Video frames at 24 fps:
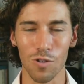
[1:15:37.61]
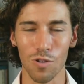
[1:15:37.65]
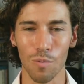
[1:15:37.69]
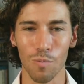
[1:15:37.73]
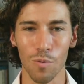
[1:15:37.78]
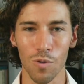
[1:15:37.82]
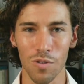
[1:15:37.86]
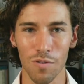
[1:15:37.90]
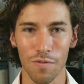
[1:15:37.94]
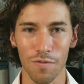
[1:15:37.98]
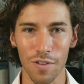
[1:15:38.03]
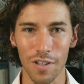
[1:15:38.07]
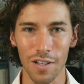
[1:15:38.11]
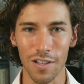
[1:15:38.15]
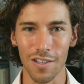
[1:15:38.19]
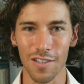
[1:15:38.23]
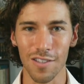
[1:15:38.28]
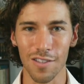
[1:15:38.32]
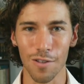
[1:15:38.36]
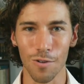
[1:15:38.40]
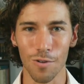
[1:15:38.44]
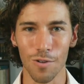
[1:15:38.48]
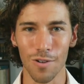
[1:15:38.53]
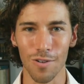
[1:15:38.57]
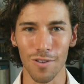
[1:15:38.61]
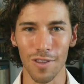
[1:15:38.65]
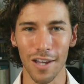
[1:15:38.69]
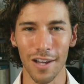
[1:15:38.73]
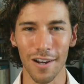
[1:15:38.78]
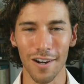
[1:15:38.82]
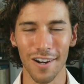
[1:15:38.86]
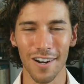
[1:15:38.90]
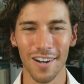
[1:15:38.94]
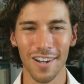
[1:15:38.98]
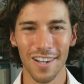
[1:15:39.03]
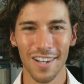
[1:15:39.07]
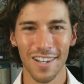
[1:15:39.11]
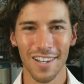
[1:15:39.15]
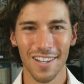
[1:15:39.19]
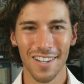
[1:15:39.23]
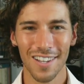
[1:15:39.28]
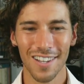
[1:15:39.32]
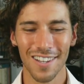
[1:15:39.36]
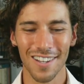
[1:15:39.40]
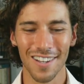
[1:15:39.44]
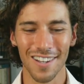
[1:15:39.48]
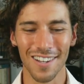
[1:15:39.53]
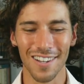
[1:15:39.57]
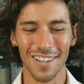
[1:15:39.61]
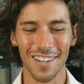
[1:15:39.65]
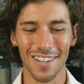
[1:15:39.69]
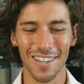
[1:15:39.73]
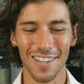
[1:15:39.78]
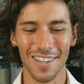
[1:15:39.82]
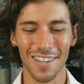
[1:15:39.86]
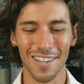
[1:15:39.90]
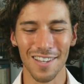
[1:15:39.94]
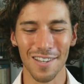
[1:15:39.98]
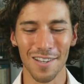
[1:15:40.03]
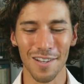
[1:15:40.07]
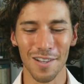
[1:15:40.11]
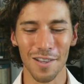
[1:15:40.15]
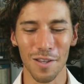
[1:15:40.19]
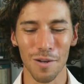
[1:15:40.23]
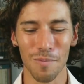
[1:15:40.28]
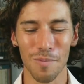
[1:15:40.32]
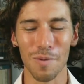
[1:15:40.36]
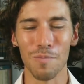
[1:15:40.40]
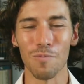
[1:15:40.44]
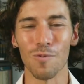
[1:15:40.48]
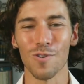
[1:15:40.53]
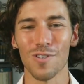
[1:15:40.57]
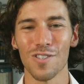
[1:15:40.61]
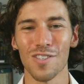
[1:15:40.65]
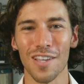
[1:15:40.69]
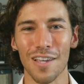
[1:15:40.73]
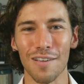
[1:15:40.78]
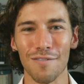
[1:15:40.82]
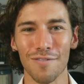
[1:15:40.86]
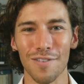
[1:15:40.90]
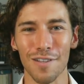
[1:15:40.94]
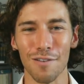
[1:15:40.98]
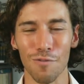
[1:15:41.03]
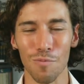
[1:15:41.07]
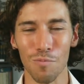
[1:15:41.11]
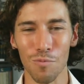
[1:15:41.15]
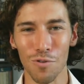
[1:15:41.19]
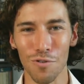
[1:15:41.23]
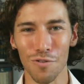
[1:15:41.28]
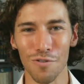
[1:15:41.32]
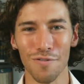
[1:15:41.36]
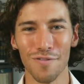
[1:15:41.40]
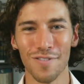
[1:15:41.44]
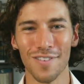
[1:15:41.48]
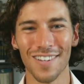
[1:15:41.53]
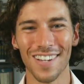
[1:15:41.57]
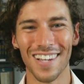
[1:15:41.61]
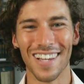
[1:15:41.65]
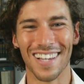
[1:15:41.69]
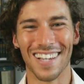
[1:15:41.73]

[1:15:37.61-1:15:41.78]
You almost feel as though you're there, a little bit more safely removed